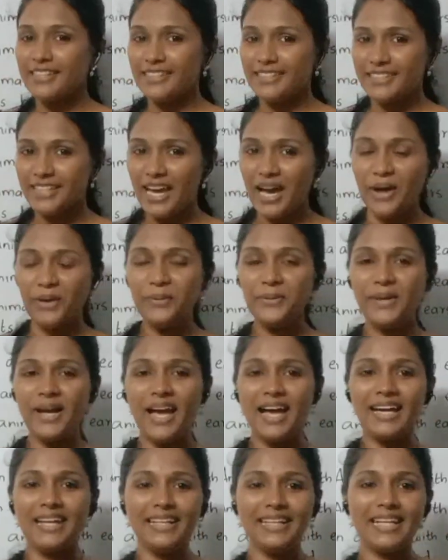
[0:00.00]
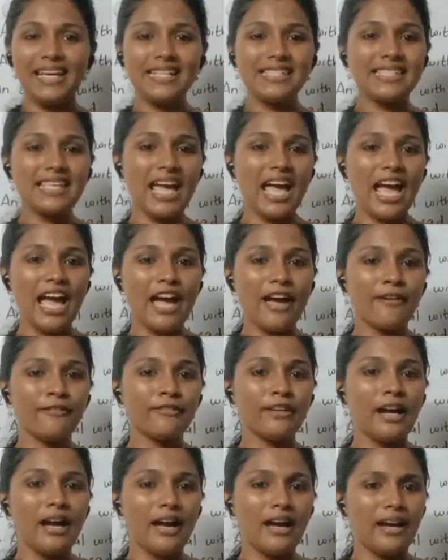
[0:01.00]
Now, let's
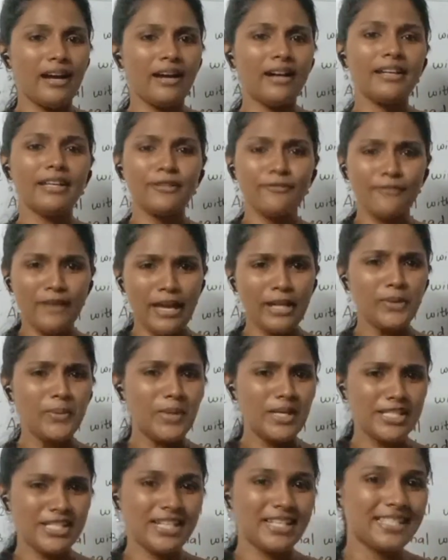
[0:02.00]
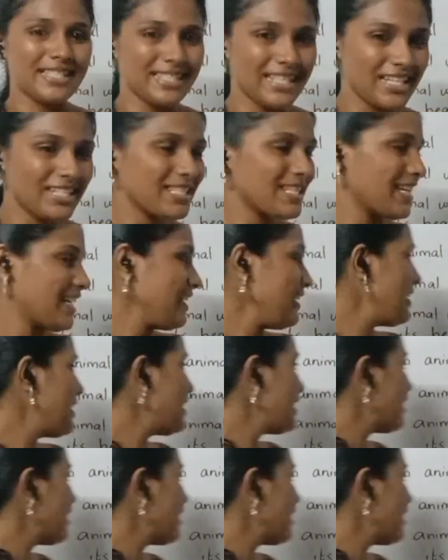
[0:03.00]
have an evaluation session.